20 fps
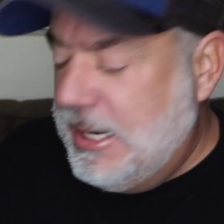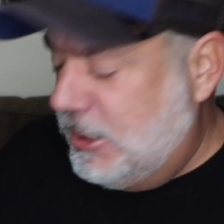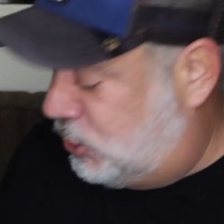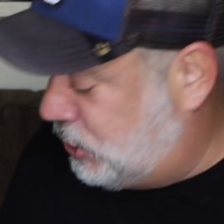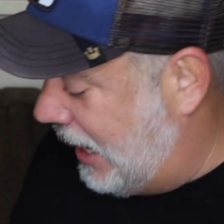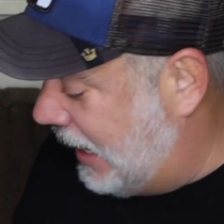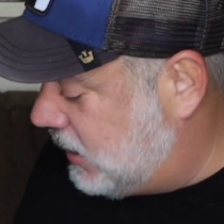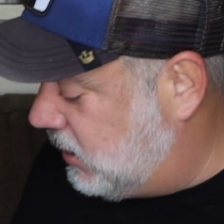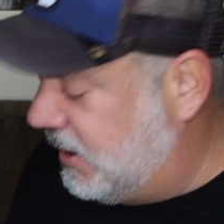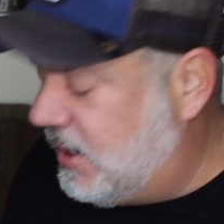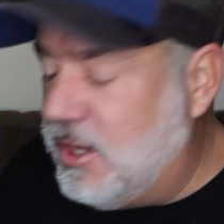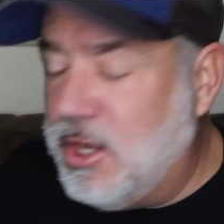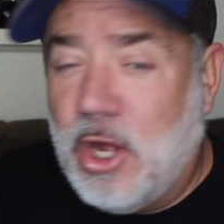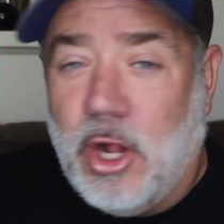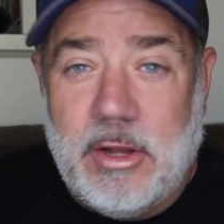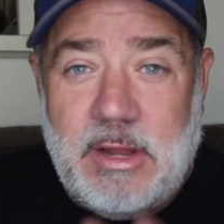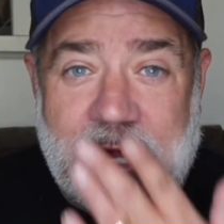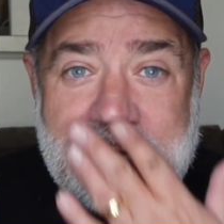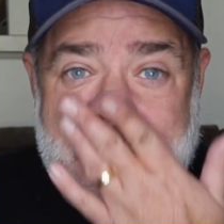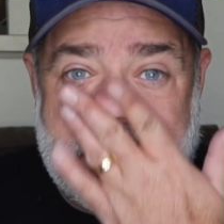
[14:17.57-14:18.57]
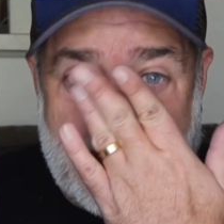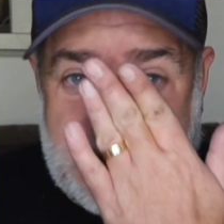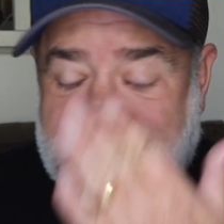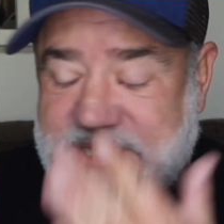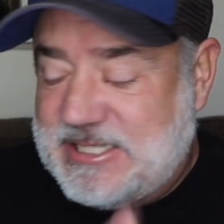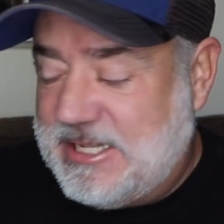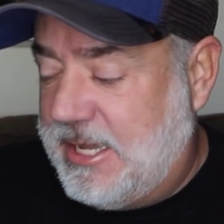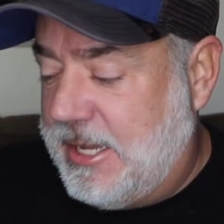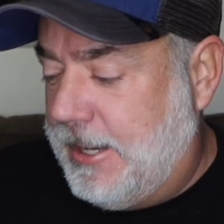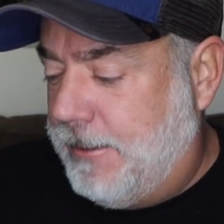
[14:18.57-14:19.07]
Jaclyn Hill, let's just
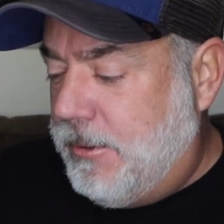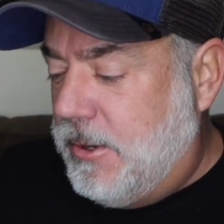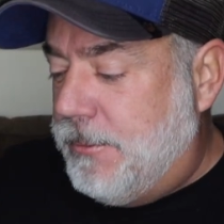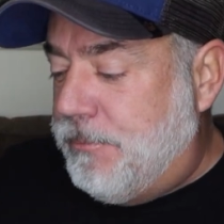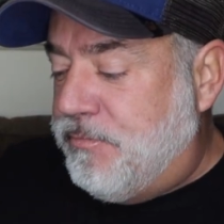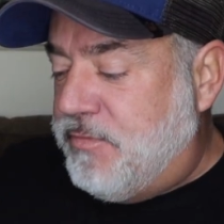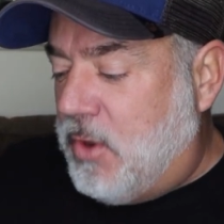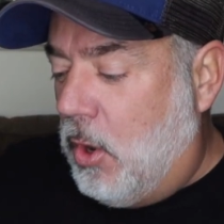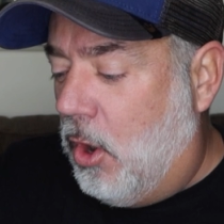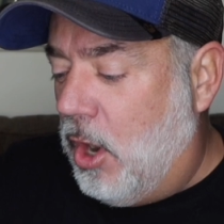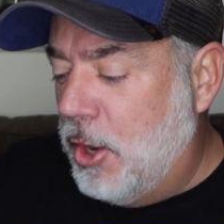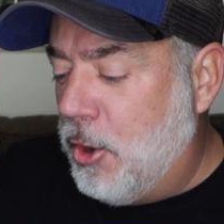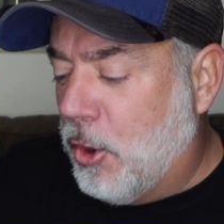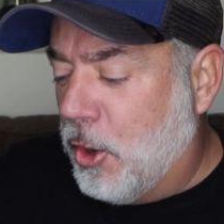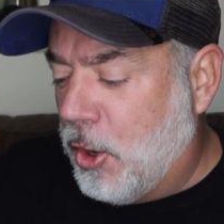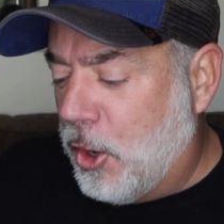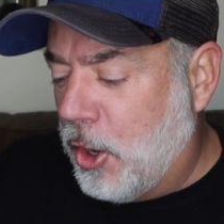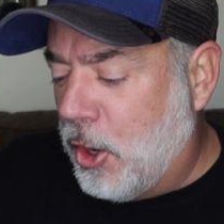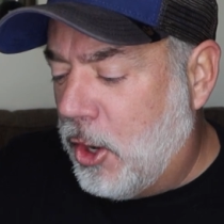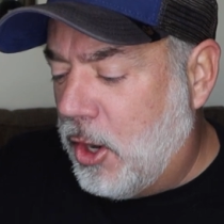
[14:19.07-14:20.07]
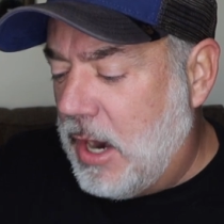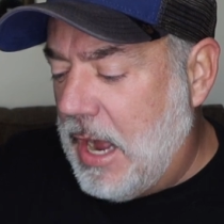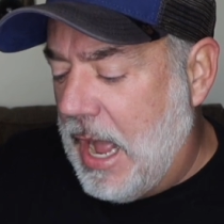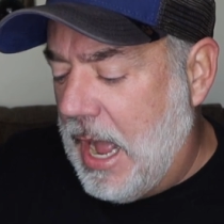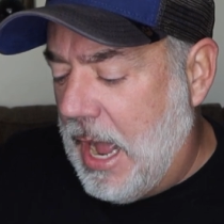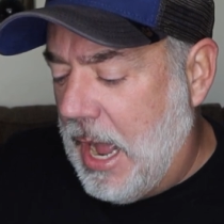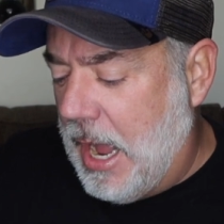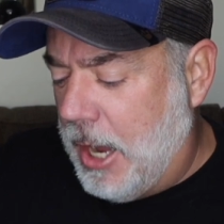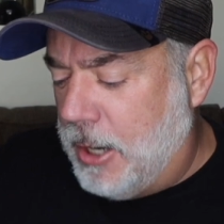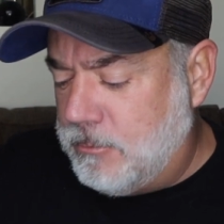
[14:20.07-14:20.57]
see, on her,
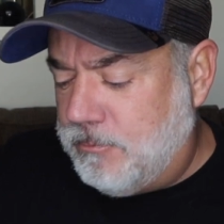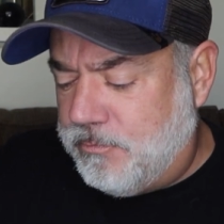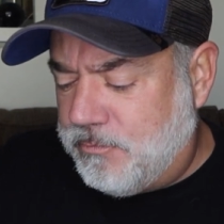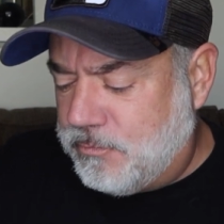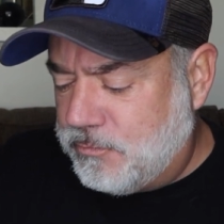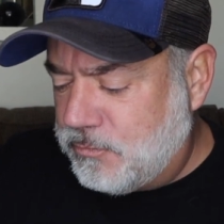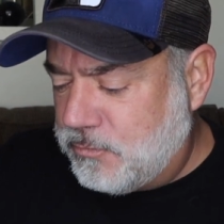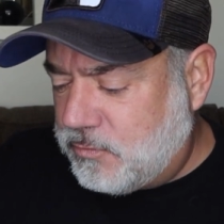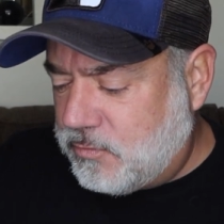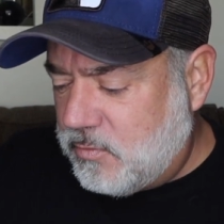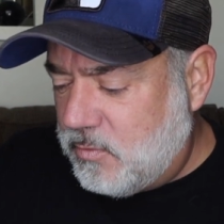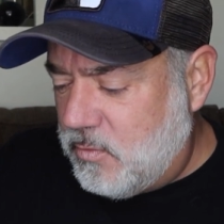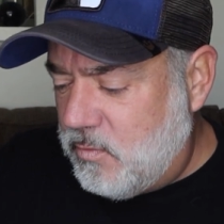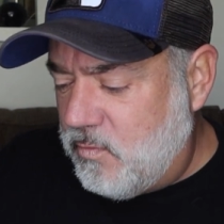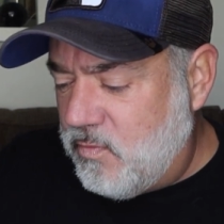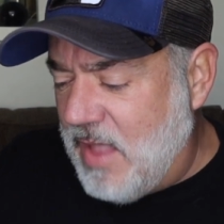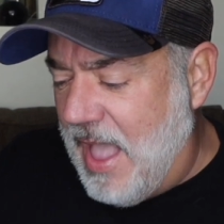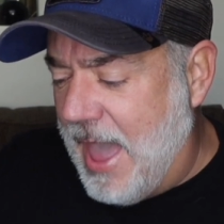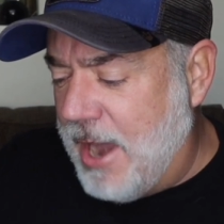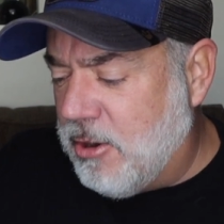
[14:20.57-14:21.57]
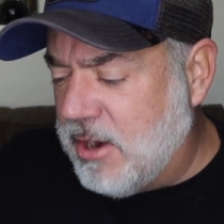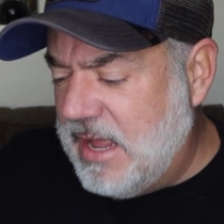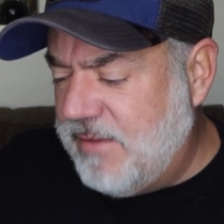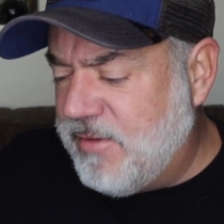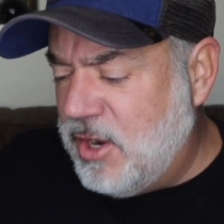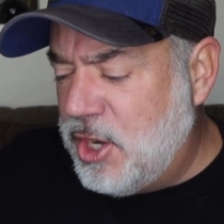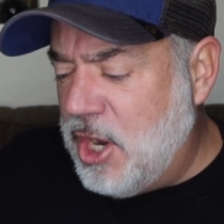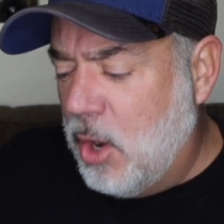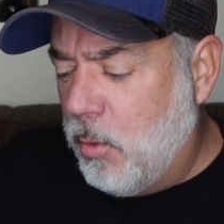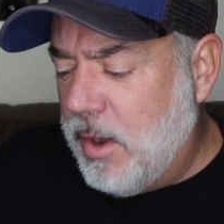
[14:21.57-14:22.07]
uh, I don't
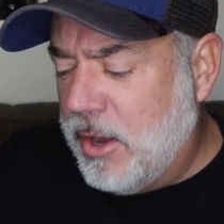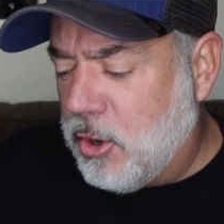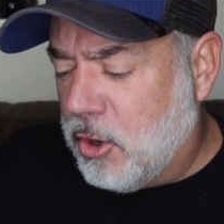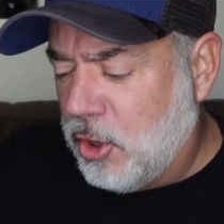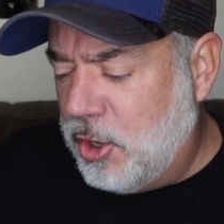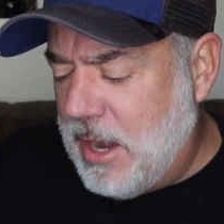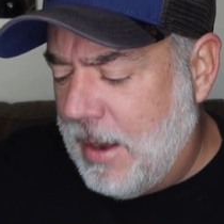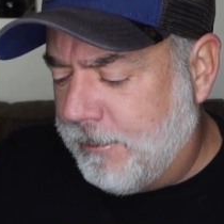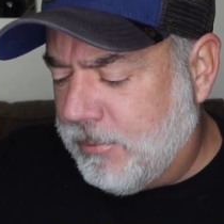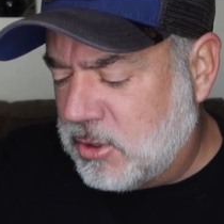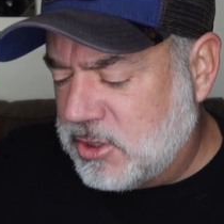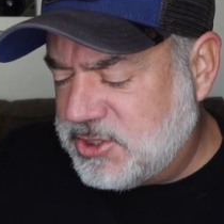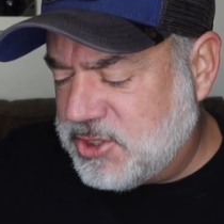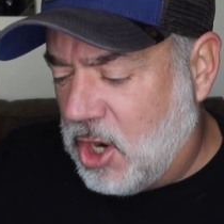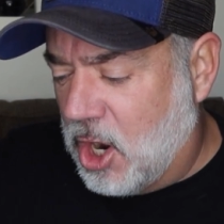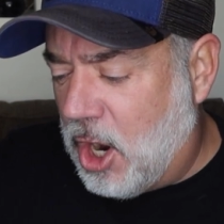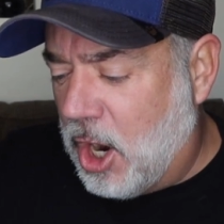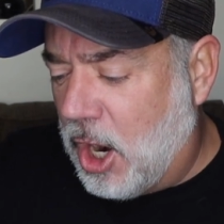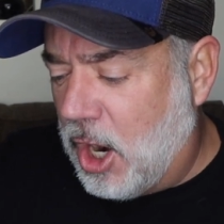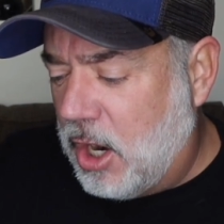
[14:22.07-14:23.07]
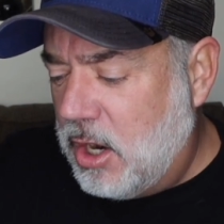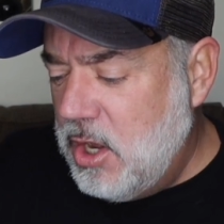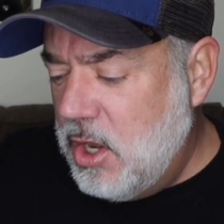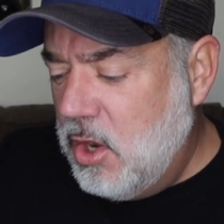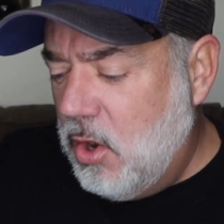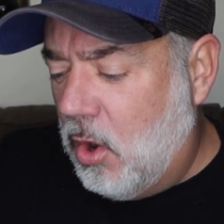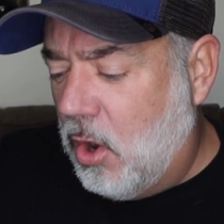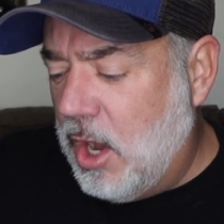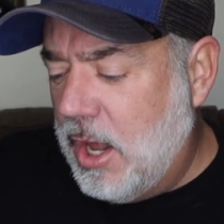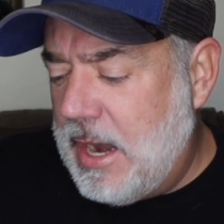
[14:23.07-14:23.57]
even know what her numbers are
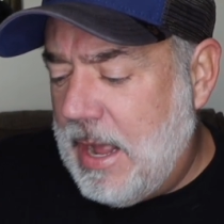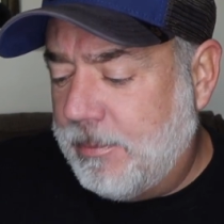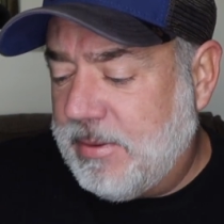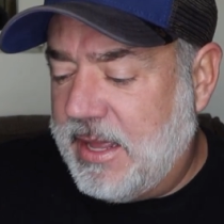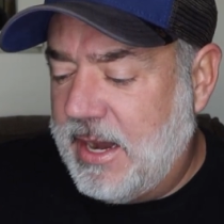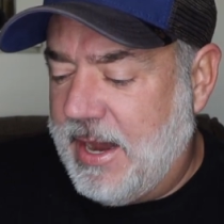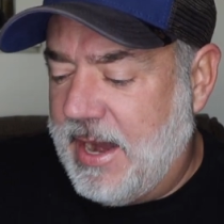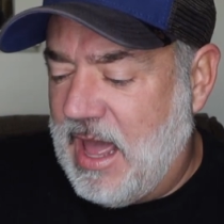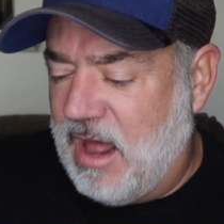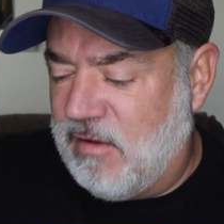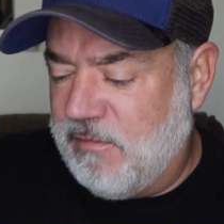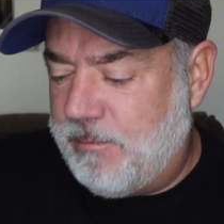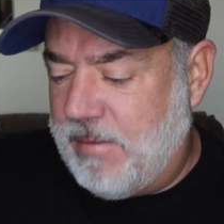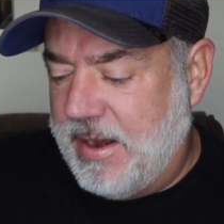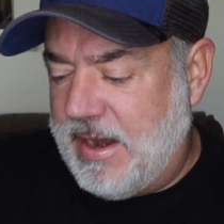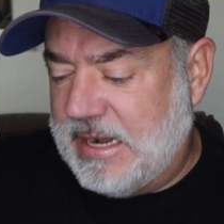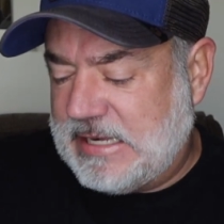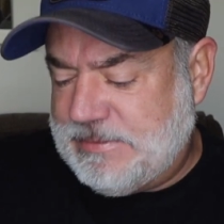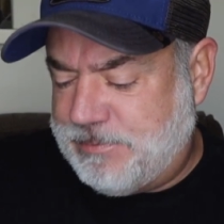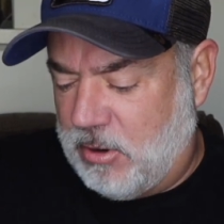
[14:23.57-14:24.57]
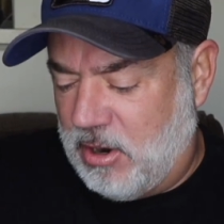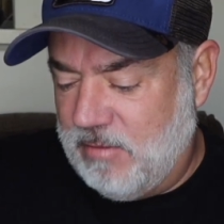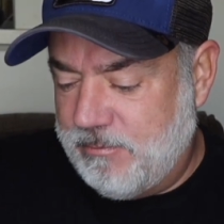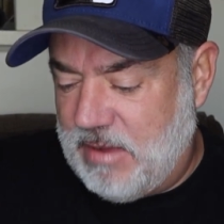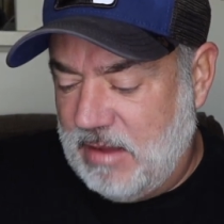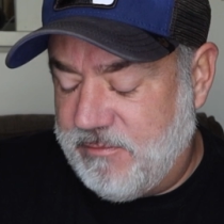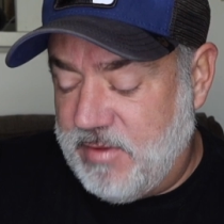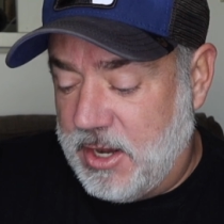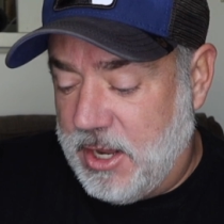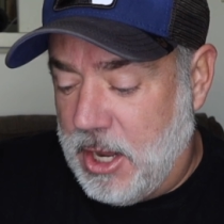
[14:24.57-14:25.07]
on, I'm getting out of my next part of
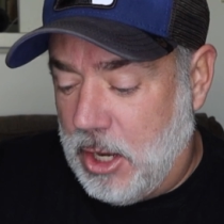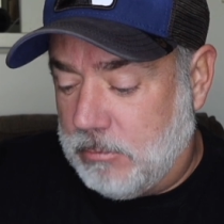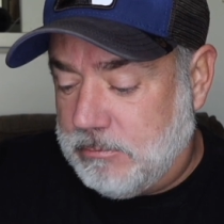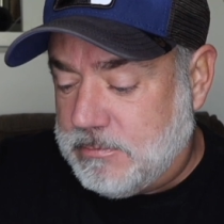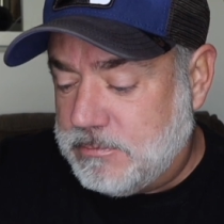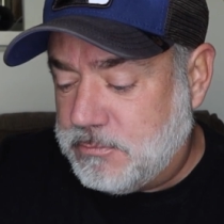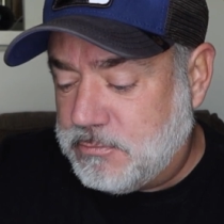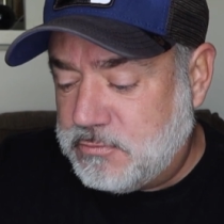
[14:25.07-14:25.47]
my video.